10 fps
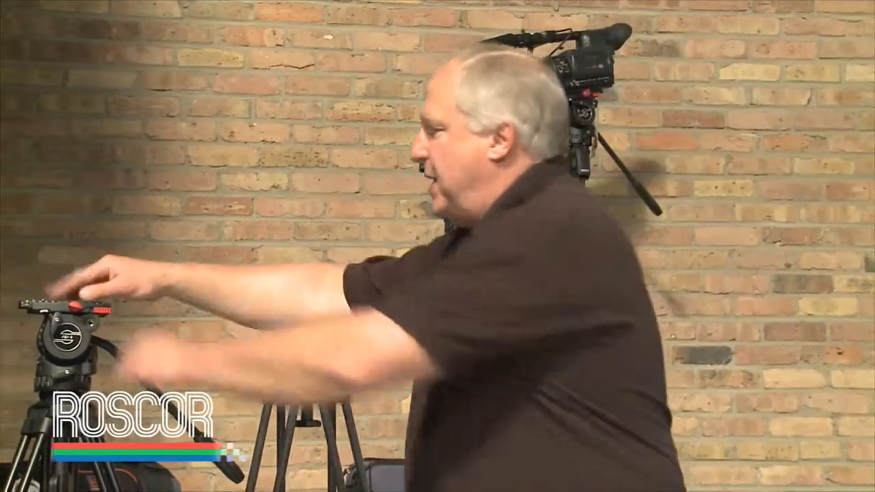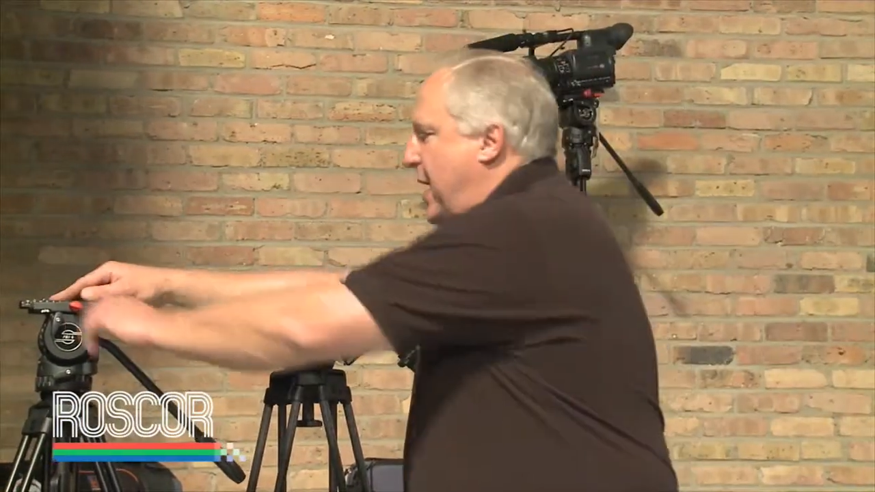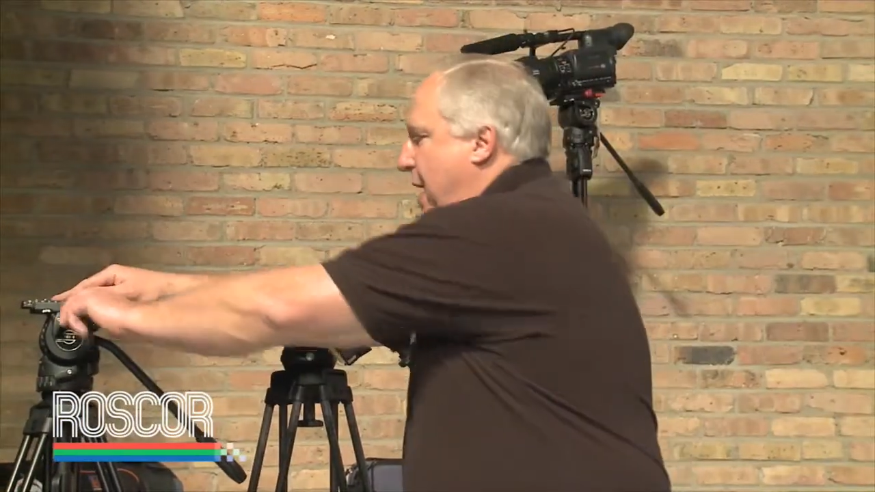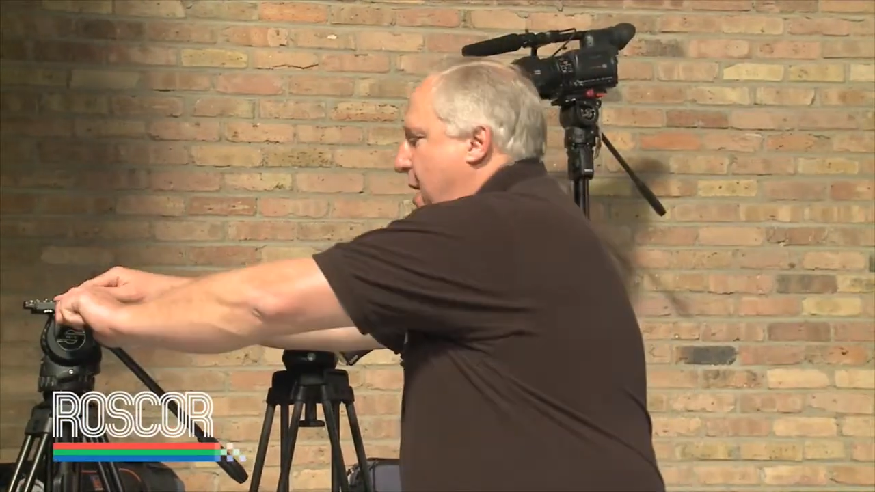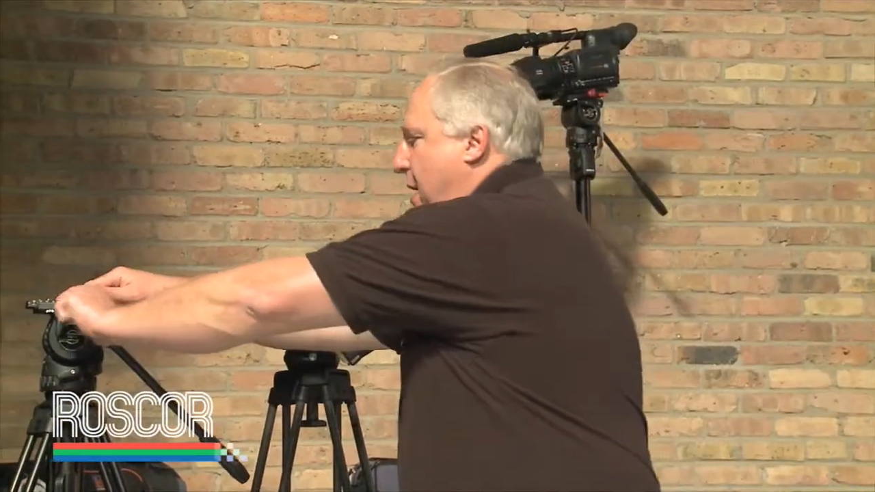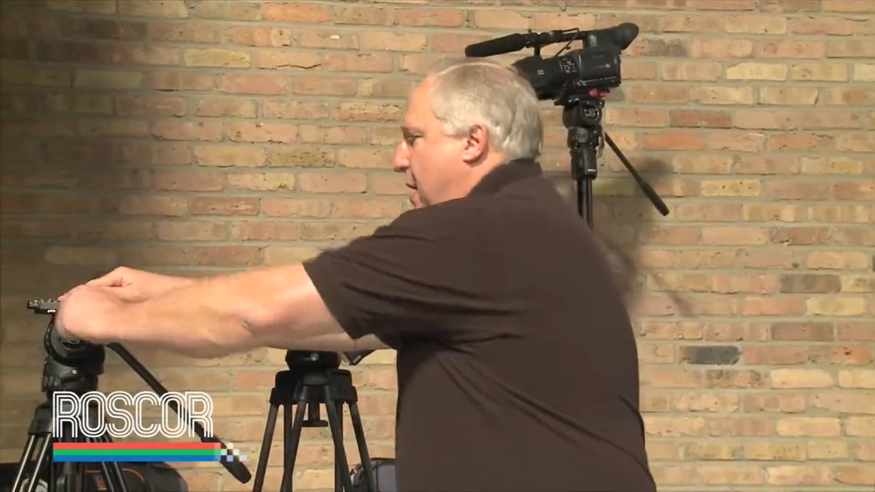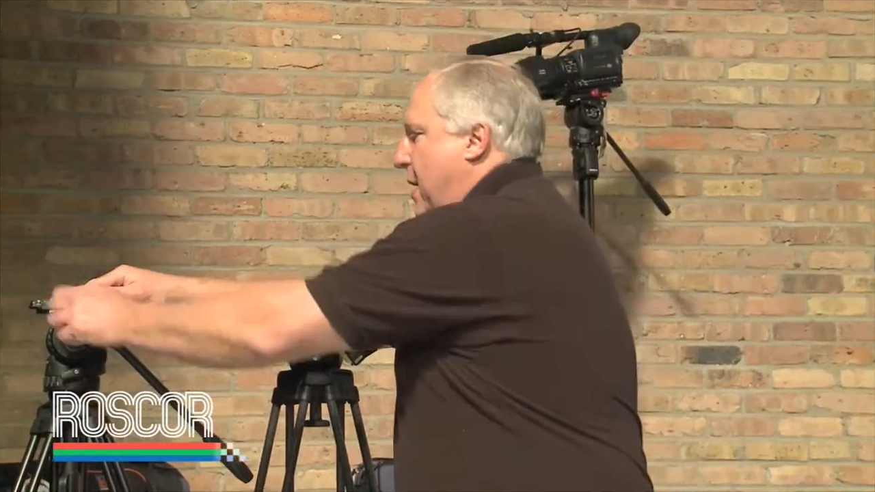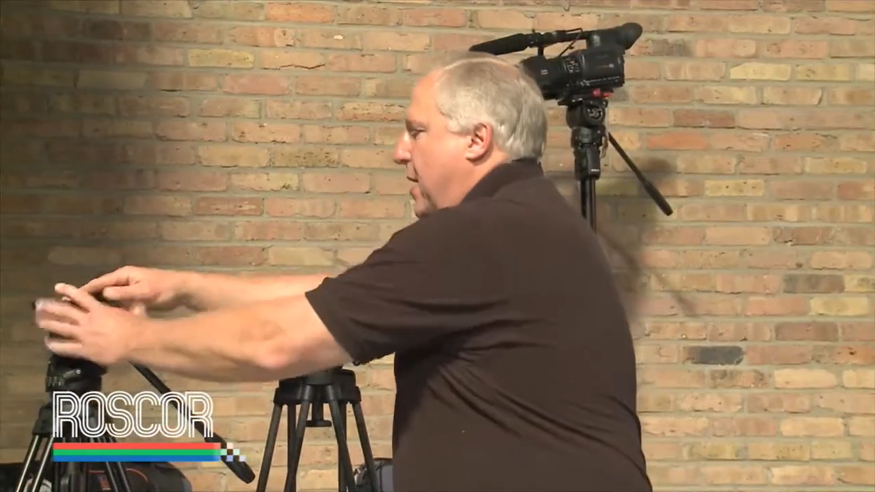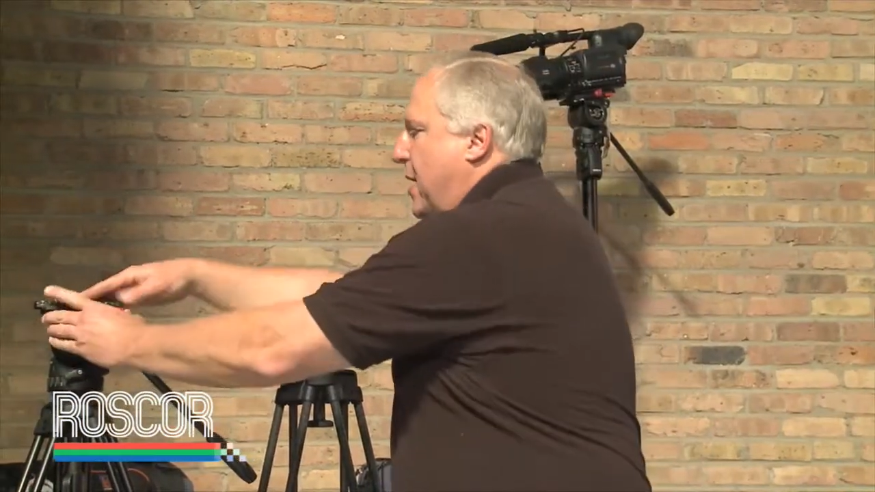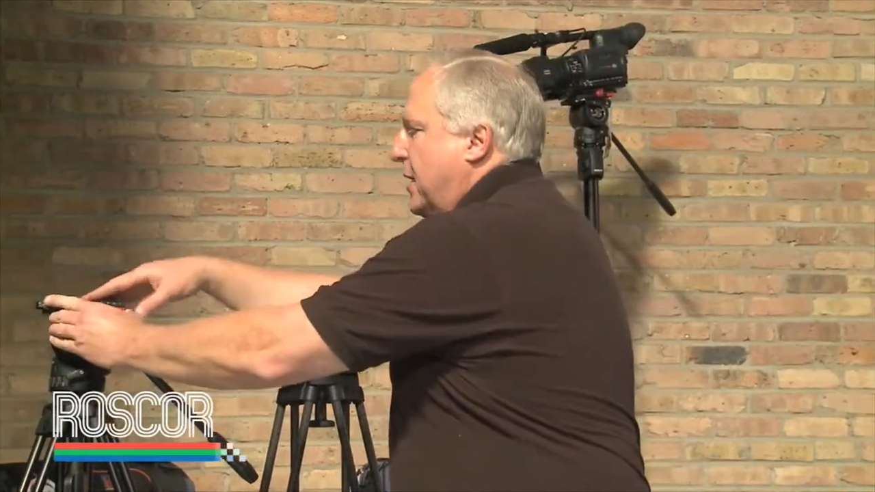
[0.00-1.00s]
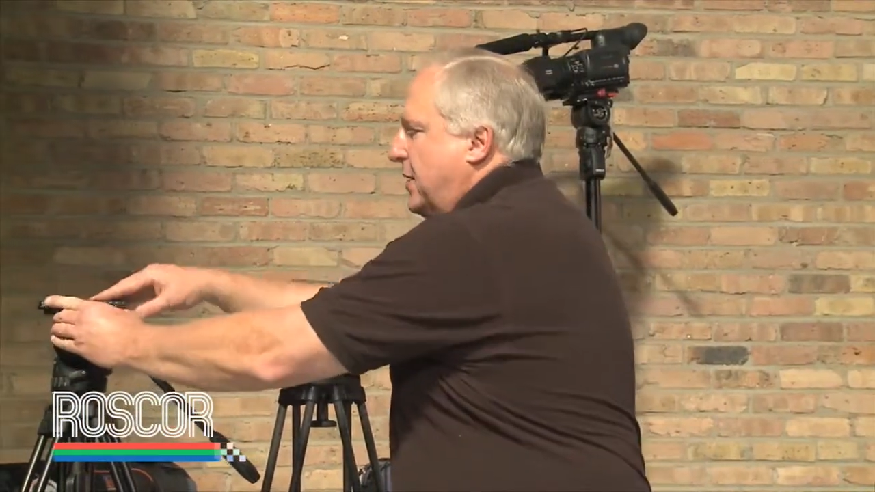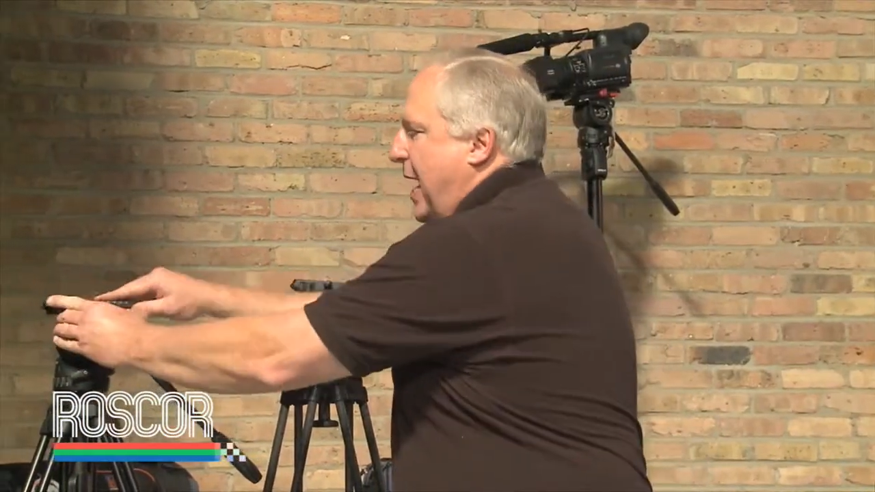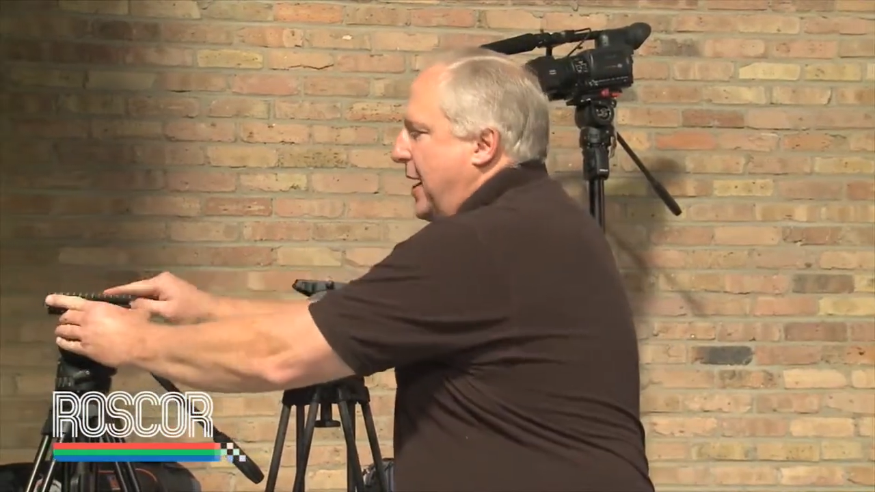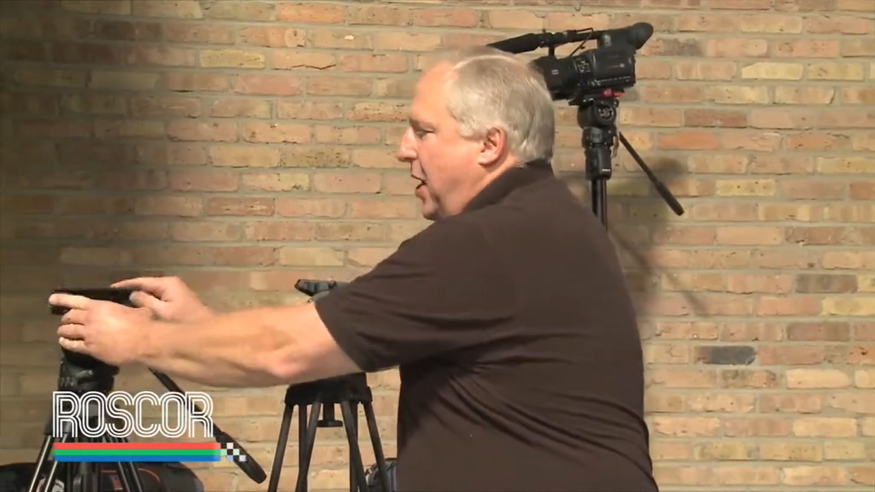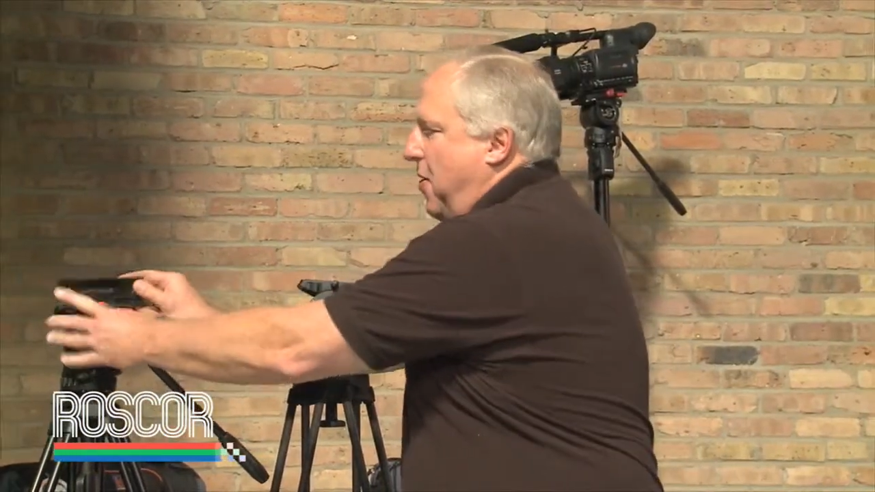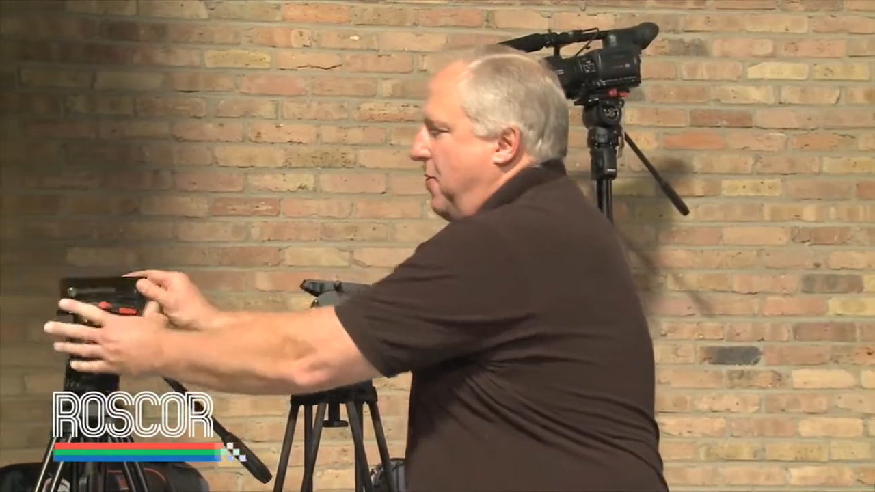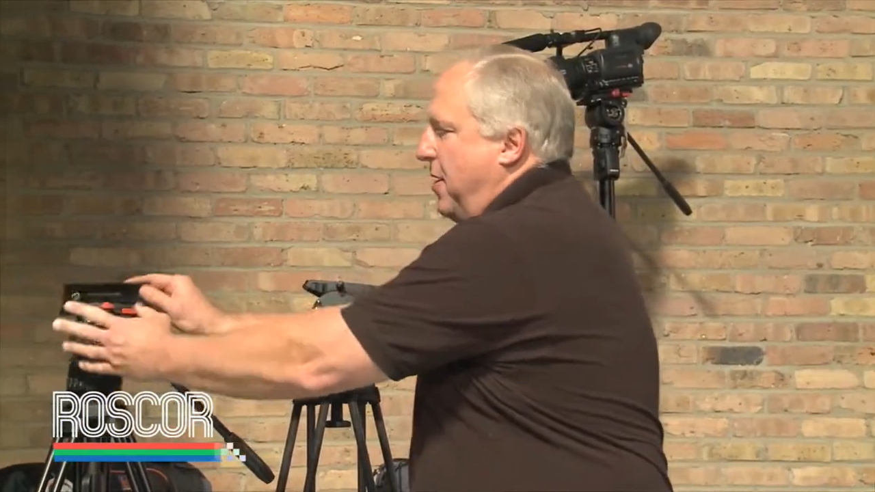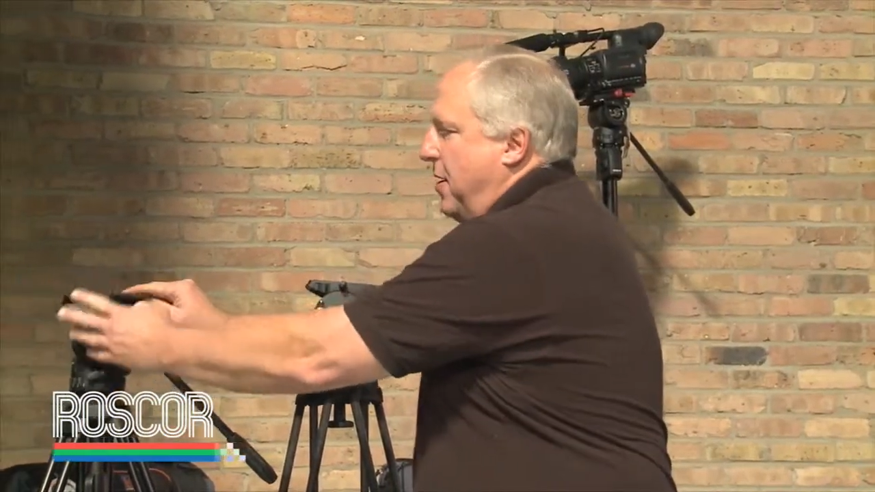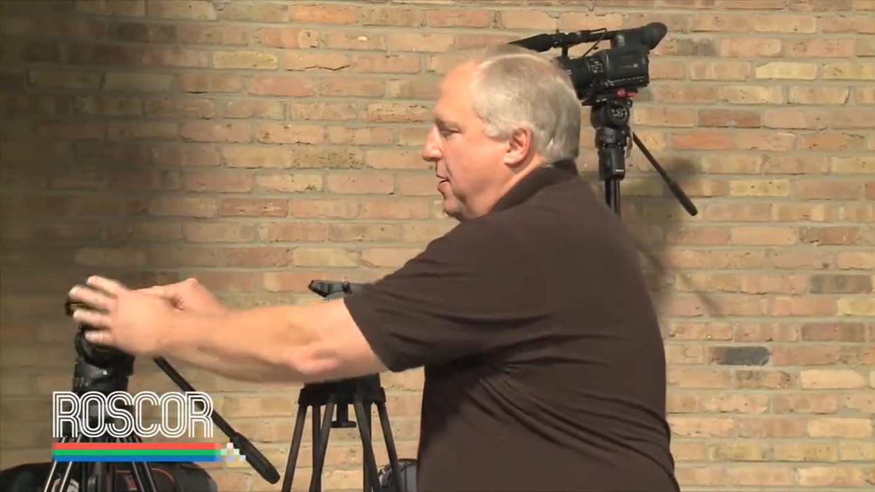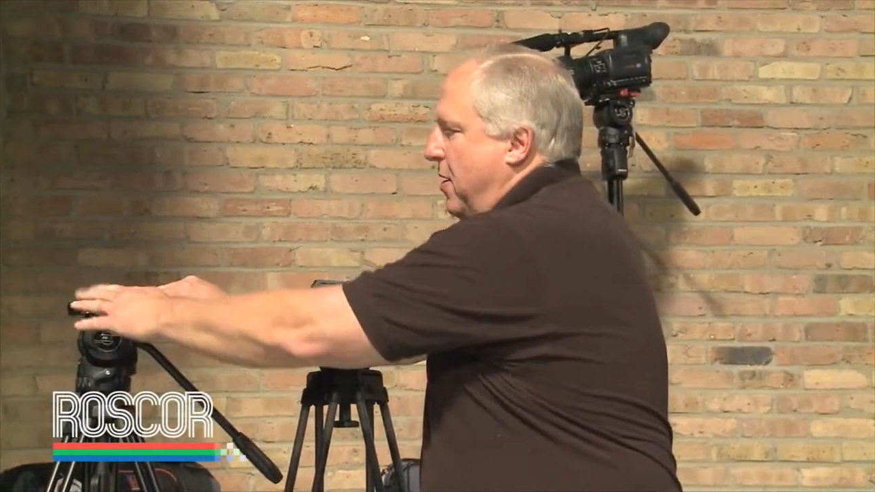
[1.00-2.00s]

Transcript: the side load,